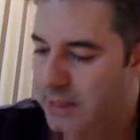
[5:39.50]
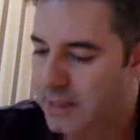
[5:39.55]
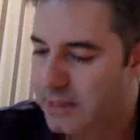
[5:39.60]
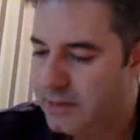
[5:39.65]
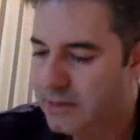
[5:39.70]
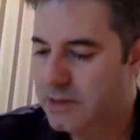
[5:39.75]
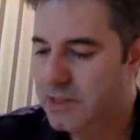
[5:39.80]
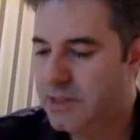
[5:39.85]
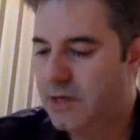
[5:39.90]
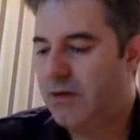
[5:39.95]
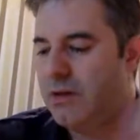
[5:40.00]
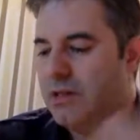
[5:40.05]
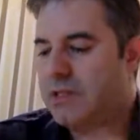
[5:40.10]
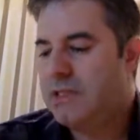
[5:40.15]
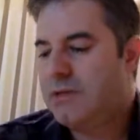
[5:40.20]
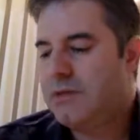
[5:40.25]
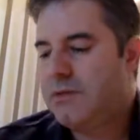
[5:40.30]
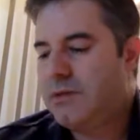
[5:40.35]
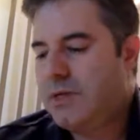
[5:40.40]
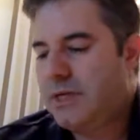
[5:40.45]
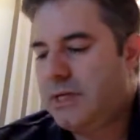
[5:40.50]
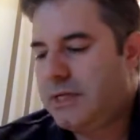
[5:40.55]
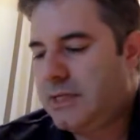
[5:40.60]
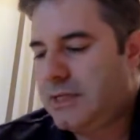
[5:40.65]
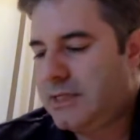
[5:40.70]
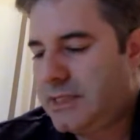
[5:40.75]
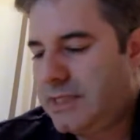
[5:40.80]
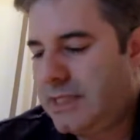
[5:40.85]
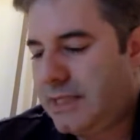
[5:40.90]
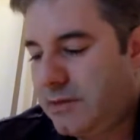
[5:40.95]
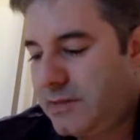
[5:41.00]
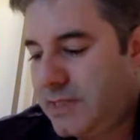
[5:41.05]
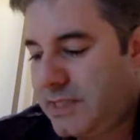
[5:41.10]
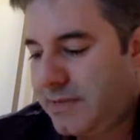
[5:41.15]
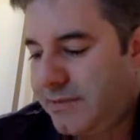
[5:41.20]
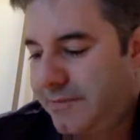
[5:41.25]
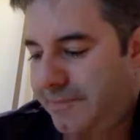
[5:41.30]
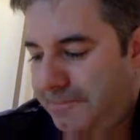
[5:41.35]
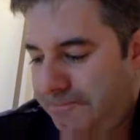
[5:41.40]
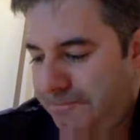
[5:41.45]
There's also a
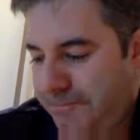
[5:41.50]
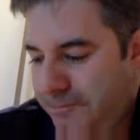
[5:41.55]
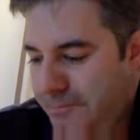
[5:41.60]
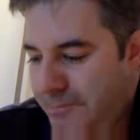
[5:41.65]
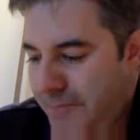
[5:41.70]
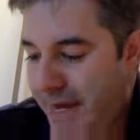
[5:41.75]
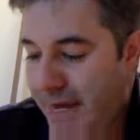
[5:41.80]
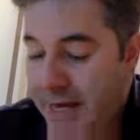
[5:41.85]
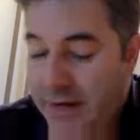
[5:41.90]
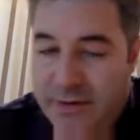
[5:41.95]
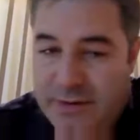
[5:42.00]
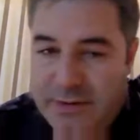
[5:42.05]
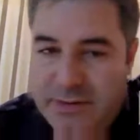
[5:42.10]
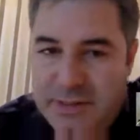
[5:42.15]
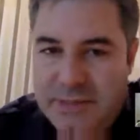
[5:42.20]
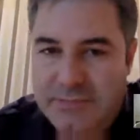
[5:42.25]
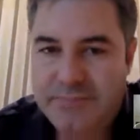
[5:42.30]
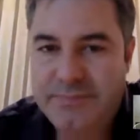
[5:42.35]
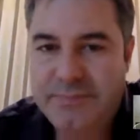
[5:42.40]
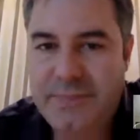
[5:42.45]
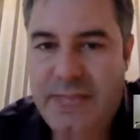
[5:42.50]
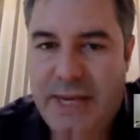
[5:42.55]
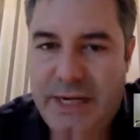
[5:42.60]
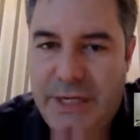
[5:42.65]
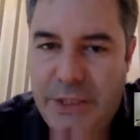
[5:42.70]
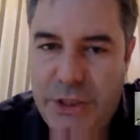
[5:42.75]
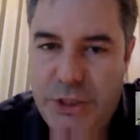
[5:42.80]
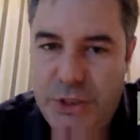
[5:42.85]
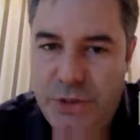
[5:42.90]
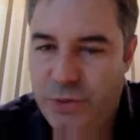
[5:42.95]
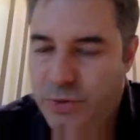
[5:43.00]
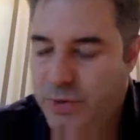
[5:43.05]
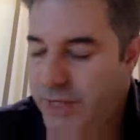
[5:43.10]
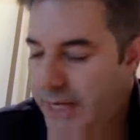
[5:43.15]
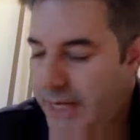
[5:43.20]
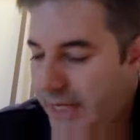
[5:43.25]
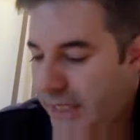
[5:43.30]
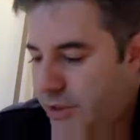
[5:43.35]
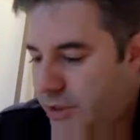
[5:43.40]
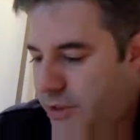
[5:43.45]
series of patterns that you
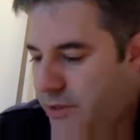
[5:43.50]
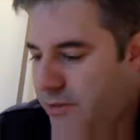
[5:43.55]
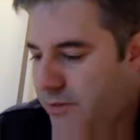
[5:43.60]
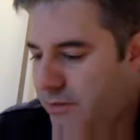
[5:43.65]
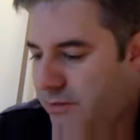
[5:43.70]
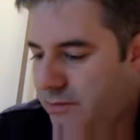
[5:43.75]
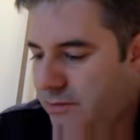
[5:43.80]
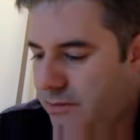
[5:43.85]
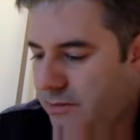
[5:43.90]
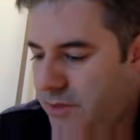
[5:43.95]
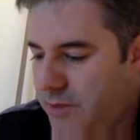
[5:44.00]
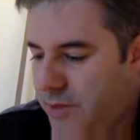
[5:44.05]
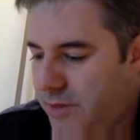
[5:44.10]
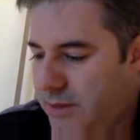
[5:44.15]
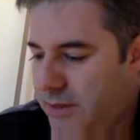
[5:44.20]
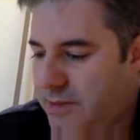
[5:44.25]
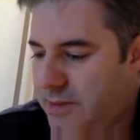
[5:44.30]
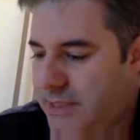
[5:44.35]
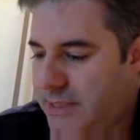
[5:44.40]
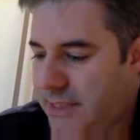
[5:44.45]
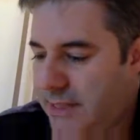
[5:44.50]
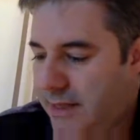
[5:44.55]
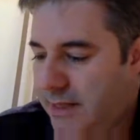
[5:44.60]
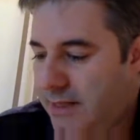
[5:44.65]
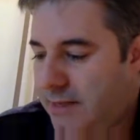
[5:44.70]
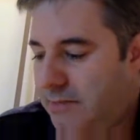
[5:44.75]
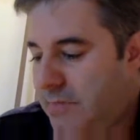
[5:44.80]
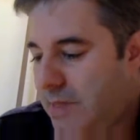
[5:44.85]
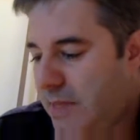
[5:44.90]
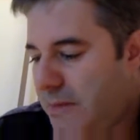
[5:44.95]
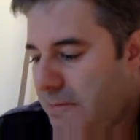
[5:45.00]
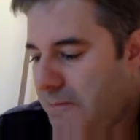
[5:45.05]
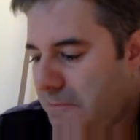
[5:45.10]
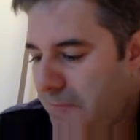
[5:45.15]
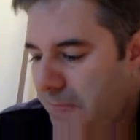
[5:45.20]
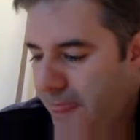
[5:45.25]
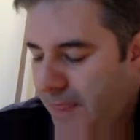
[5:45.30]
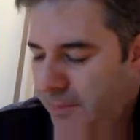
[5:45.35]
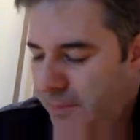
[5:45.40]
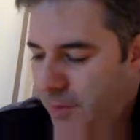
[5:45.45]
need to understand.
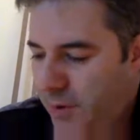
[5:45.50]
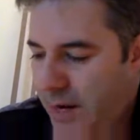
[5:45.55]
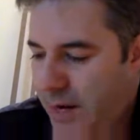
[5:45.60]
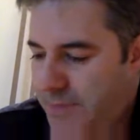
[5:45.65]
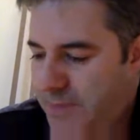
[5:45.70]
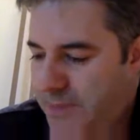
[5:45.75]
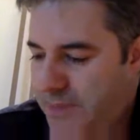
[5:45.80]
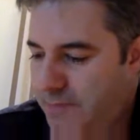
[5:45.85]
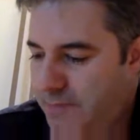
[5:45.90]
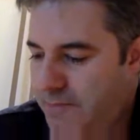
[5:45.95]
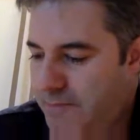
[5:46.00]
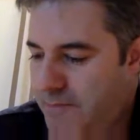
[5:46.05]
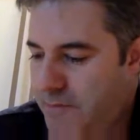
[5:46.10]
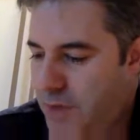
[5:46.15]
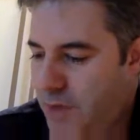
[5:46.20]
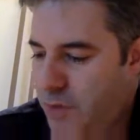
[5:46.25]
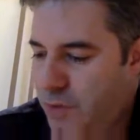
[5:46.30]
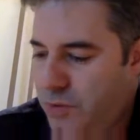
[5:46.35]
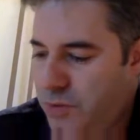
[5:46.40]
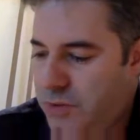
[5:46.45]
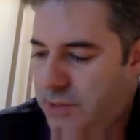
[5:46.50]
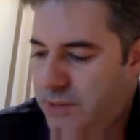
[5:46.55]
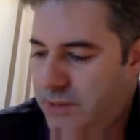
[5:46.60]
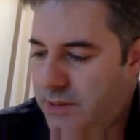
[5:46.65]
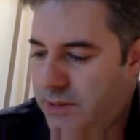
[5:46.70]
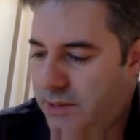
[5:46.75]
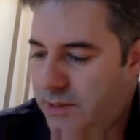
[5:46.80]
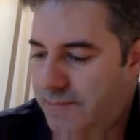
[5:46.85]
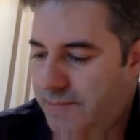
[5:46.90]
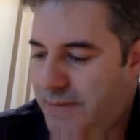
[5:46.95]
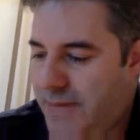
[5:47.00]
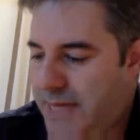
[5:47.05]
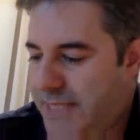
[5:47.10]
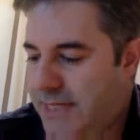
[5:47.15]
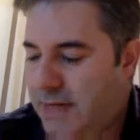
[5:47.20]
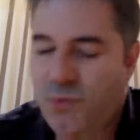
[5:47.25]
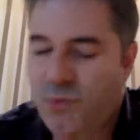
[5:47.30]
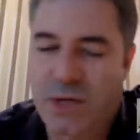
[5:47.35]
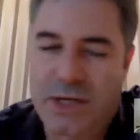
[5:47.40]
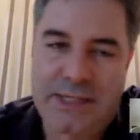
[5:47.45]
Perhaps the most
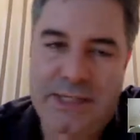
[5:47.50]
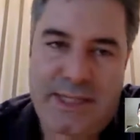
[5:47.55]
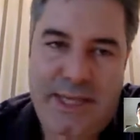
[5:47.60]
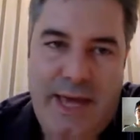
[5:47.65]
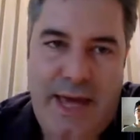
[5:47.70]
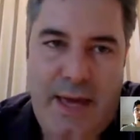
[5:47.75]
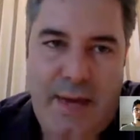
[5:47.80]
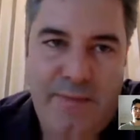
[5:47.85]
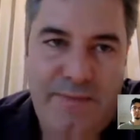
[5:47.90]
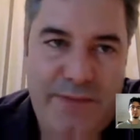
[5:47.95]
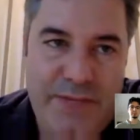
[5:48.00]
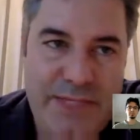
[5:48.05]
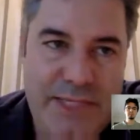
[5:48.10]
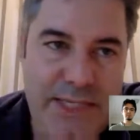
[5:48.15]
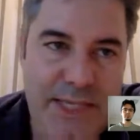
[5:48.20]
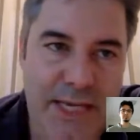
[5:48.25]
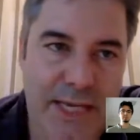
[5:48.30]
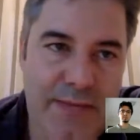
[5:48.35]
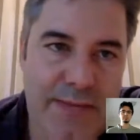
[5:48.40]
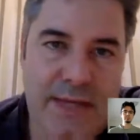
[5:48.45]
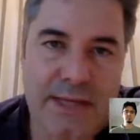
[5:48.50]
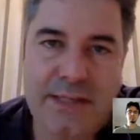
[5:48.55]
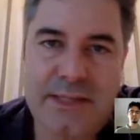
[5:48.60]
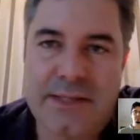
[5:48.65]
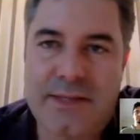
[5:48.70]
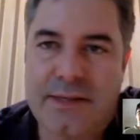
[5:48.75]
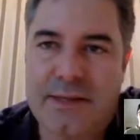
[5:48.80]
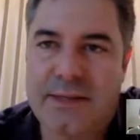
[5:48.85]
basic one is the MVC. That's